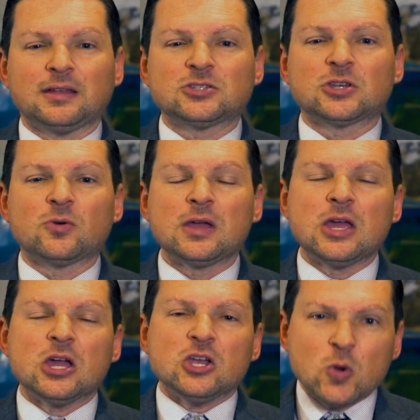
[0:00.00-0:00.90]
And so
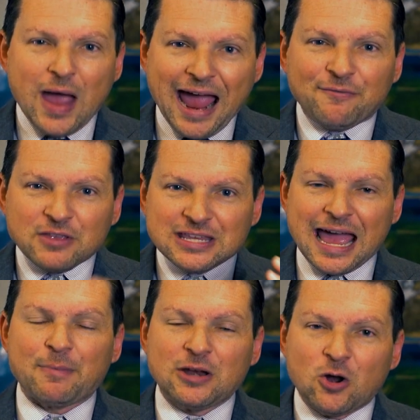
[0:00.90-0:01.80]
you have this
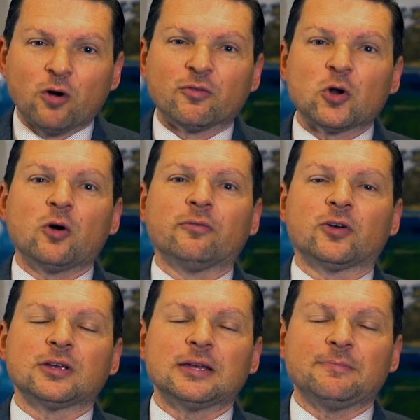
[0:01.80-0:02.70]
happening over and over
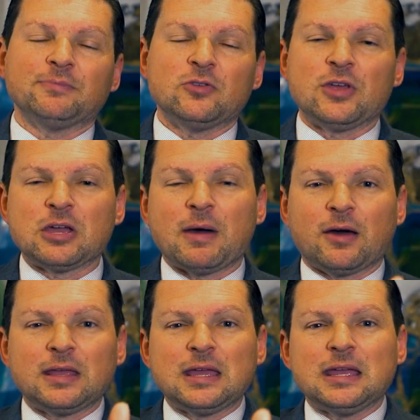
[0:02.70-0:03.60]
again. You think
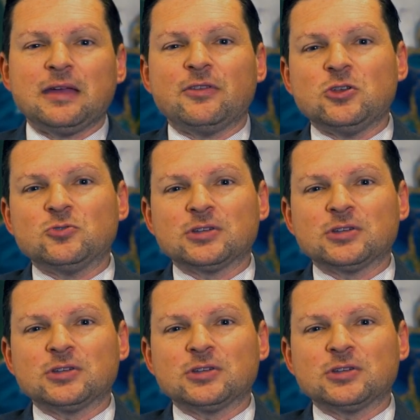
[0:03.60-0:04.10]
about in the New